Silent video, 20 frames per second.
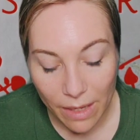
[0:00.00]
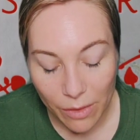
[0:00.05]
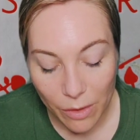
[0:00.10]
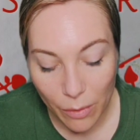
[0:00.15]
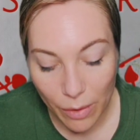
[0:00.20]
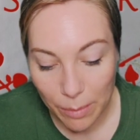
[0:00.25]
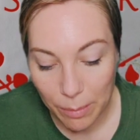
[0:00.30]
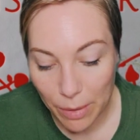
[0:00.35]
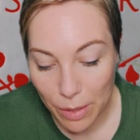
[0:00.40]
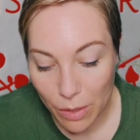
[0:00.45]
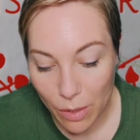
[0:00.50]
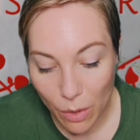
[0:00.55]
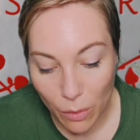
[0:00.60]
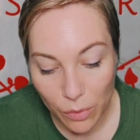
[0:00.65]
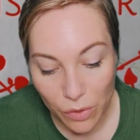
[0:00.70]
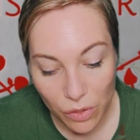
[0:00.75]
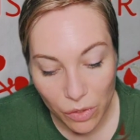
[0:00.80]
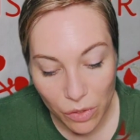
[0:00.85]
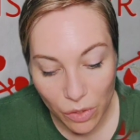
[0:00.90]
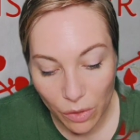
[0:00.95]
There had been no
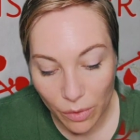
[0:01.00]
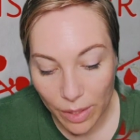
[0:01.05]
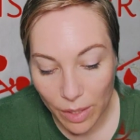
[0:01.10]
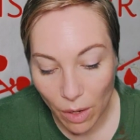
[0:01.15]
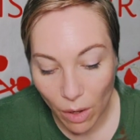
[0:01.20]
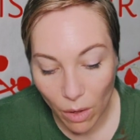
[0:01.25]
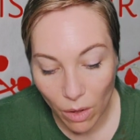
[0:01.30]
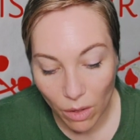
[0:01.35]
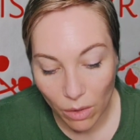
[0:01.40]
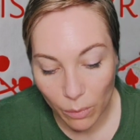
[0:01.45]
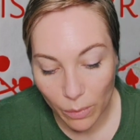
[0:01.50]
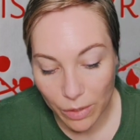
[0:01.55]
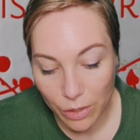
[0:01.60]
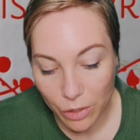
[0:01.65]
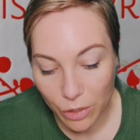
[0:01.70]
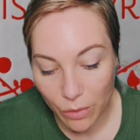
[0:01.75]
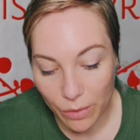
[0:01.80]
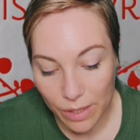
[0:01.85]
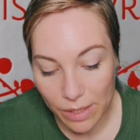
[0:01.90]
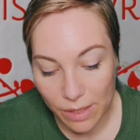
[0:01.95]
stir at all when
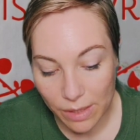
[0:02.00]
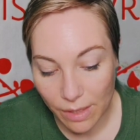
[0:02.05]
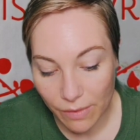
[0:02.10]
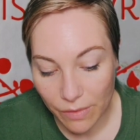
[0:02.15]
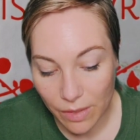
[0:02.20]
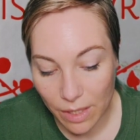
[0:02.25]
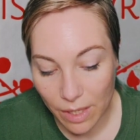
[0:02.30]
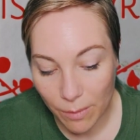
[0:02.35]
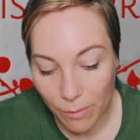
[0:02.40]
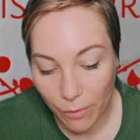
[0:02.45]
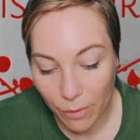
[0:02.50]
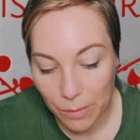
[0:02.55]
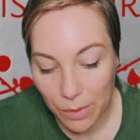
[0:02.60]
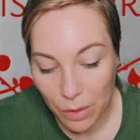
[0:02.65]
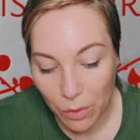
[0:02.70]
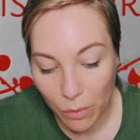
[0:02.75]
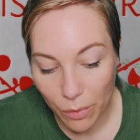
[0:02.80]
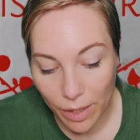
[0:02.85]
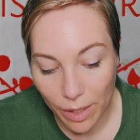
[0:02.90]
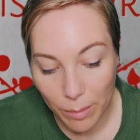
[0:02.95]
Jonas lifted him from the
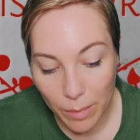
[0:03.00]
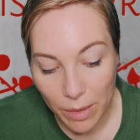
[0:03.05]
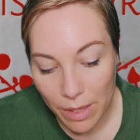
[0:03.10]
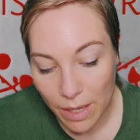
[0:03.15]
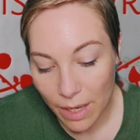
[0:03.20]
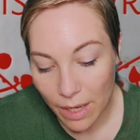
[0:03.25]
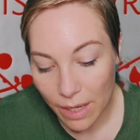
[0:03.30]
crib